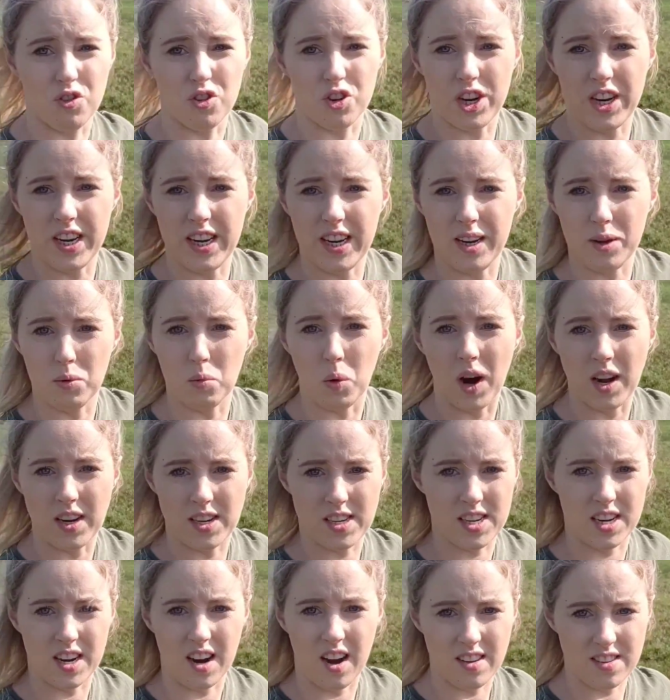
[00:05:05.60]
really
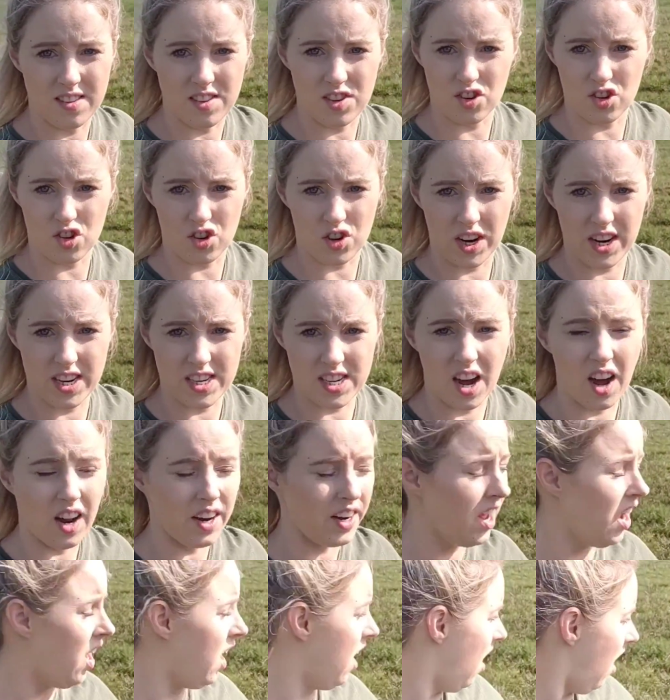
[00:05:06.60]
want to concentrate
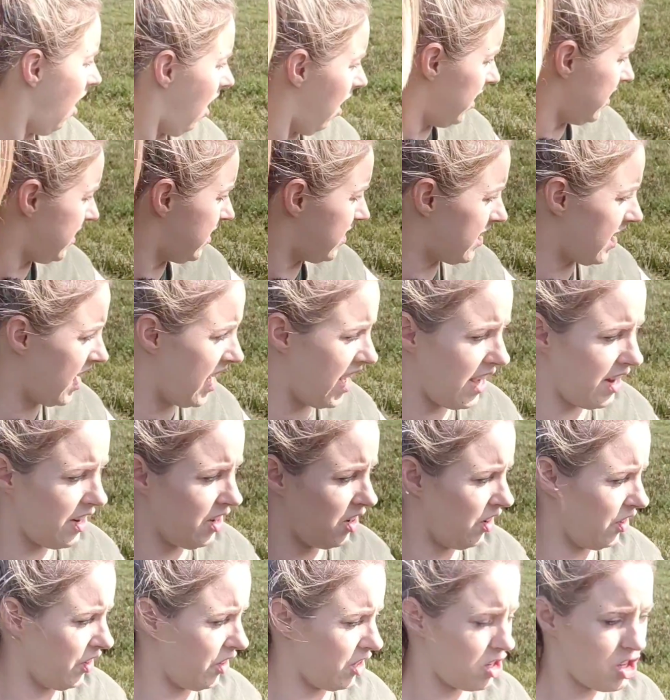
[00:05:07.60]
on. I'd say
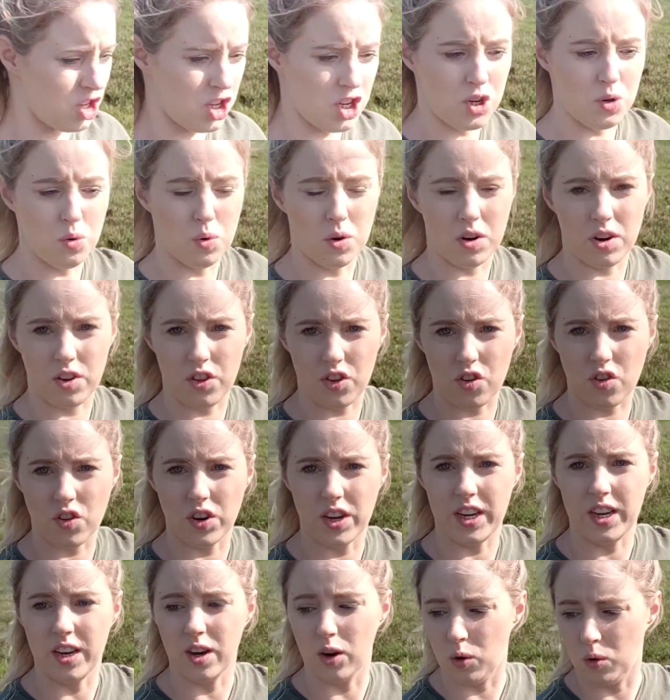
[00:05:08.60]
another 2 or
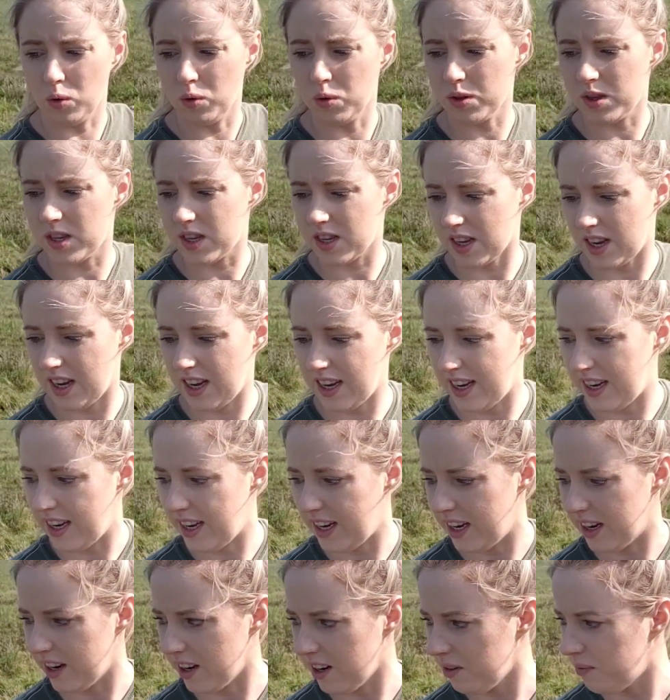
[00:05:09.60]
3 loads in
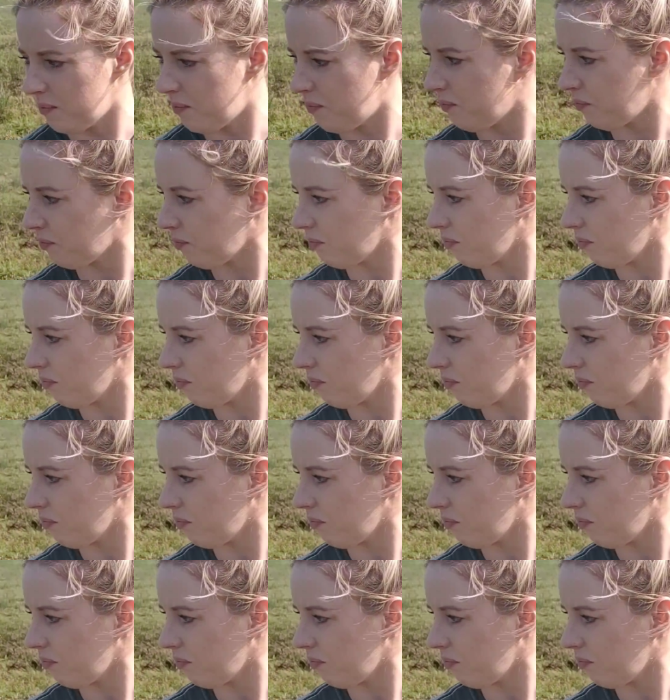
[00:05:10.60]
here